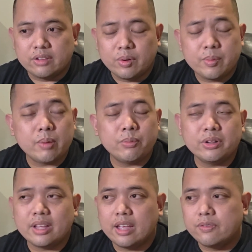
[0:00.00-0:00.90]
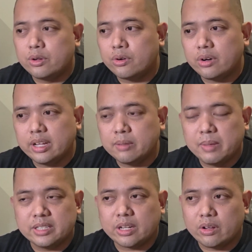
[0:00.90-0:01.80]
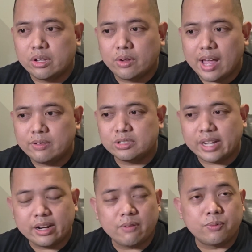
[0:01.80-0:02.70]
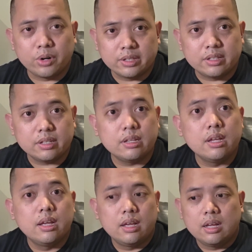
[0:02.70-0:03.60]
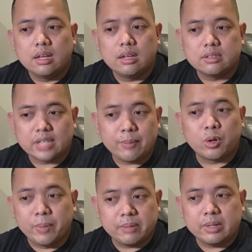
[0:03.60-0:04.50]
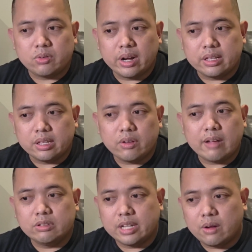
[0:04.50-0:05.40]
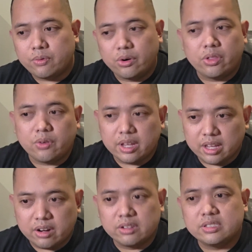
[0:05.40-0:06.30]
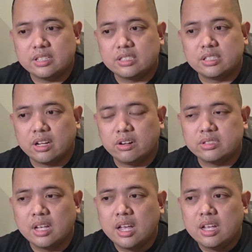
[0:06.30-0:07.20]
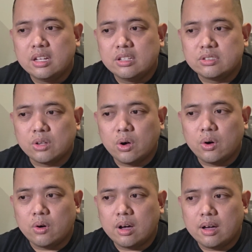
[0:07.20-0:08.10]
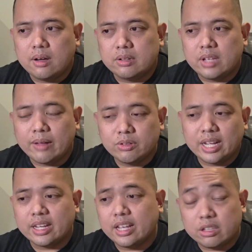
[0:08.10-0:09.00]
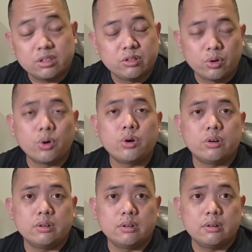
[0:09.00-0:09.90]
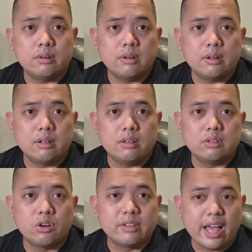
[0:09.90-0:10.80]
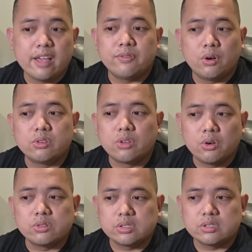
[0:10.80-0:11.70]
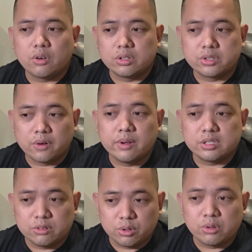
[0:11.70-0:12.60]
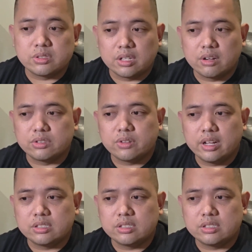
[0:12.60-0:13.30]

Remember that if you're in the military, you have to sign up for a time commitment, right? You have to sign up for 3 years, 6 years. So you have to dedicate your life on those or service on those years, right?